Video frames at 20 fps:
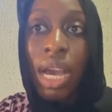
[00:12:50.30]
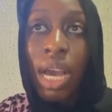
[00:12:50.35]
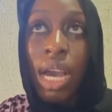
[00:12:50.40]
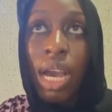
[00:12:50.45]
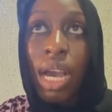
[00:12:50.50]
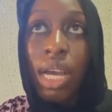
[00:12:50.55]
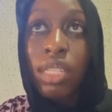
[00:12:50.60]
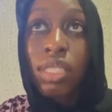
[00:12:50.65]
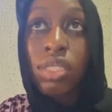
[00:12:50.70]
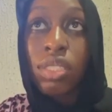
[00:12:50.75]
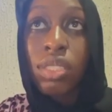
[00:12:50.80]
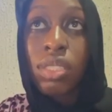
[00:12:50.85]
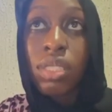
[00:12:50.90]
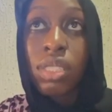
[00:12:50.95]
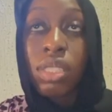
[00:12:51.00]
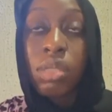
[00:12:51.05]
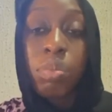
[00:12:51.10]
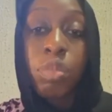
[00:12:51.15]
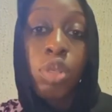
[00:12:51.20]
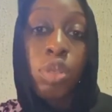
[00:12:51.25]

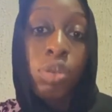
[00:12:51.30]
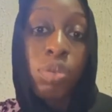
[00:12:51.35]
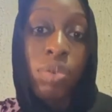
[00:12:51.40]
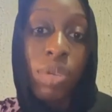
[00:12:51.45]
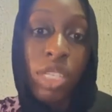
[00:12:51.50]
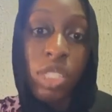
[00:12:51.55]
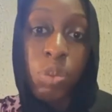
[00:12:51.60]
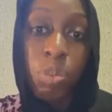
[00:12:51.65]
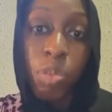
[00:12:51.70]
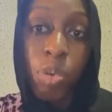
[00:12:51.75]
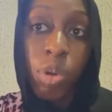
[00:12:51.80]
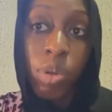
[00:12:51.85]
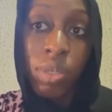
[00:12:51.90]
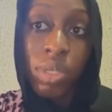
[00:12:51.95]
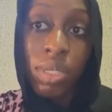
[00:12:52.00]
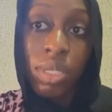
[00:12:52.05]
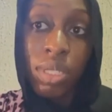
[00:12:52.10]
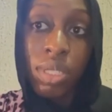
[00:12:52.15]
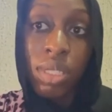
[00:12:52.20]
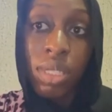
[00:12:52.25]
an immune
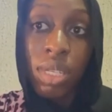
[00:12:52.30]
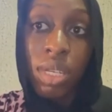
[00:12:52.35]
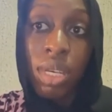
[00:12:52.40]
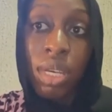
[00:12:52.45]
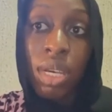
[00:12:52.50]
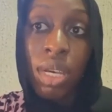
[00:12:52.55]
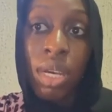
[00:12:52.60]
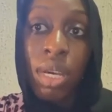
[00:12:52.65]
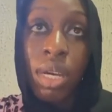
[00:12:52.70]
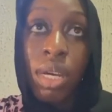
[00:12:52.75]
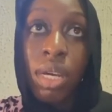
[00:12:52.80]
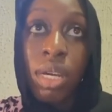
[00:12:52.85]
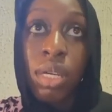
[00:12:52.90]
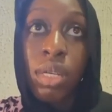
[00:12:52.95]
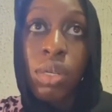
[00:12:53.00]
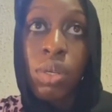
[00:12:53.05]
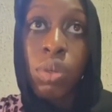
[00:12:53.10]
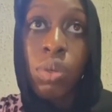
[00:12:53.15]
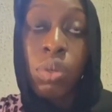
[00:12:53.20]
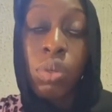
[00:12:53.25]
response
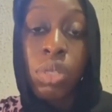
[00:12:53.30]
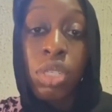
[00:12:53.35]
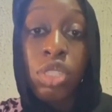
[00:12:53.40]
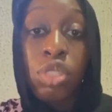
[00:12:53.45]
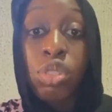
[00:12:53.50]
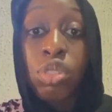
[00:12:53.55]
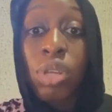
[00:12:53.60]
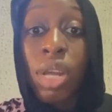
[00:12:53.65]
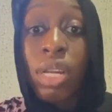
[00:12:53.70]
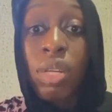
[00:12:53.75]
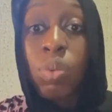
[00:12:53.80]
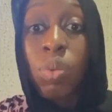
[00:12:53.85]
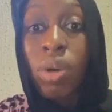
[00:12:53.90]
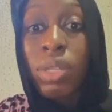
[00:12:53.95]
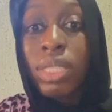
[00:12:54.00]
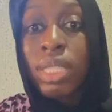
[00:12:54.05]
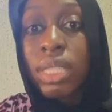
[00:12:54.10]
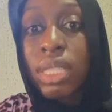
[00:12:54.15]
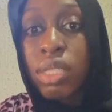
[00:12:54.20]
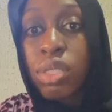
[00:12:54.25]
is usually
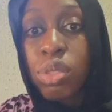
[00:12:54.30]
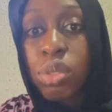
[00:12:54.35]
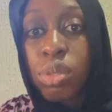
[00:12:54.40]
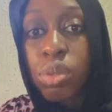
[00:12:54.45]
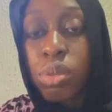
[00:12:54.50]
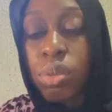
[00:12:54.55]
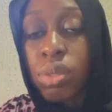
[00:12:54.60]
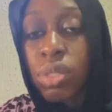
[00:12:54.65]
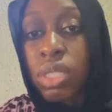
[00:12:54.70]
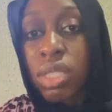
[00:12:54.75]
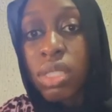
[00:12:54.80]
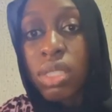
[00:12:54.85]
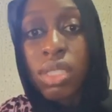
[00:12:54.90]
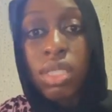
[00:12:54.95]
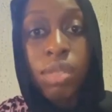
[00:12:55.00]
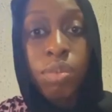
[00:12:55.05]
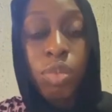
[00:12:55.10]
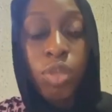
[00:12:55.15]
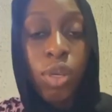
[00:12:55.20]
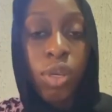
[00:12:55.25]
what leads to the
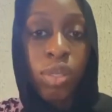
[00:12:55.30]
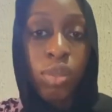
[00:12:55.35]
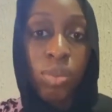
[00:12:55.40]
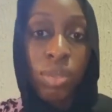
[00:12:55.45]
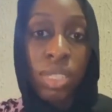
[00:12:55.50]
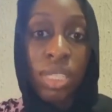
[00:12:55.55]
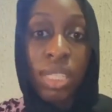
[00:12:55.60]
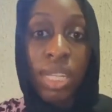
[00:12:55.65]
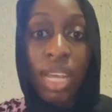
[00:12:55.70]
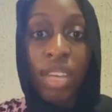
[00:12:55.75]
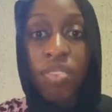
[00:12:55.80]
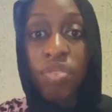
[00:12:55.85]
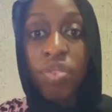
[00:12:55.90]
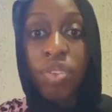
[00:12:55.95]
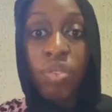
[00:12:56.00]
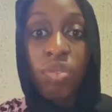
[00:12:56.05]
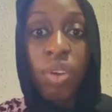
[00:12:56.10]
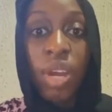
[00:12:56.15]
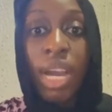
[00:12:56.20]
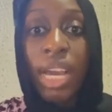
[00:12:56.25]
symptoms we see, like
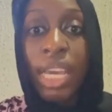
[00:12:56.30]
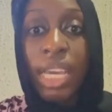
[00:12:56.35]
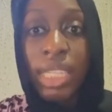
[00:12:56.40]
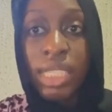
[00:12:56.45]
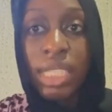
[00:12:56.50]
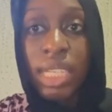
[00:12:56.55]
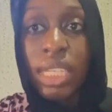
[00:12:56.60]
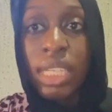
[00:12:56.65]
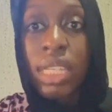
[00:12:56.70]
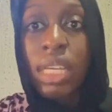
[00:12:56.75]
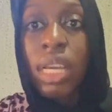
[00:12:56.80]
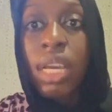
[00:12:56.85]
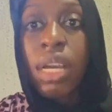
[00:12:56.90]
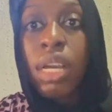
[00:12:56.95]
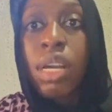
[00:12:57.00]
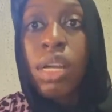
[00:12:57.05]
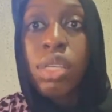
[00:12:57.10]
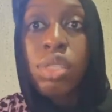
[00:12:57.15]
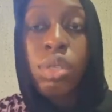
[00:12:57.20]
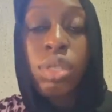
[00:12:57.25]
fever, headache.
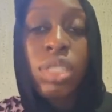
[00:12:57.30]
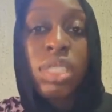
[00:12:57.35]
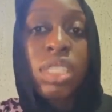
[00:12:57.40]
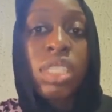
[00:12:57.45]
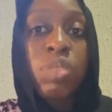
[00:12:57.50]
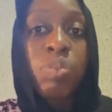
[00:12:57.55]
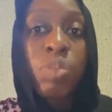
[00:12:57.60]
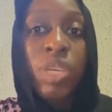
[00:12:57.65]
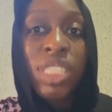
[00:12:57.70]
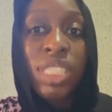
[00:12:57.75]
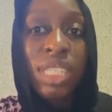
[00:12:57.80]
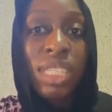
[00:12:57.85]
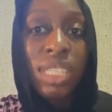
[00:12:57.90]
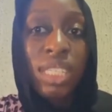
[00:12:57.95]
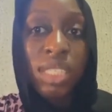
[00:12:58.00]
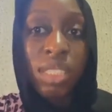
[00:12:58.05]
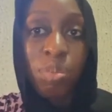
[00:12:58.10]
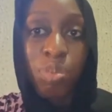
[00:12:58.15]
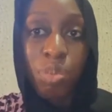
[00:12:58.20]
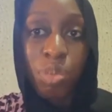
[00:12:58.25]
So this is
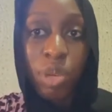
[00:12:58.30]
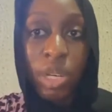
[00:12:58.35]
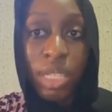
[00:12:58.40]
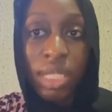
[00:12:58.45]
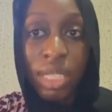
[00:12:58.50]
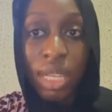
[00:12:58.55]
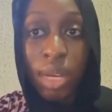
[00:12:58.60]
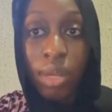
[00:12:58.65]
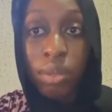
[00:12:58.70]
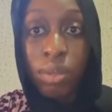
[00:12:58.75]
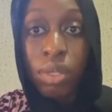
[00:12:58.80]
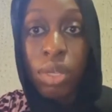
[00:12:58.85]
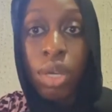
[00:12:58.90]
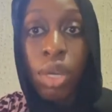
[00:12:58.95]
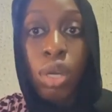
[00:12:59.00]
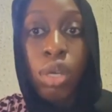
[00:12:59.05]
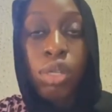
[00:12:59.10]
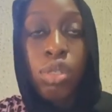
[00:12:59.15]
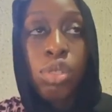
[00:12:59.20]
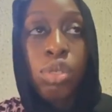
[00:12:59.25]
basically the breakdown.
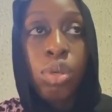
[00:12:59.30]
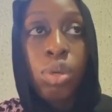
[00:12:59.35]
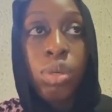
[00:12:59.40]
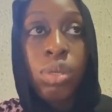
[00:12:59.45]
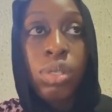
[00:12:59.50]
So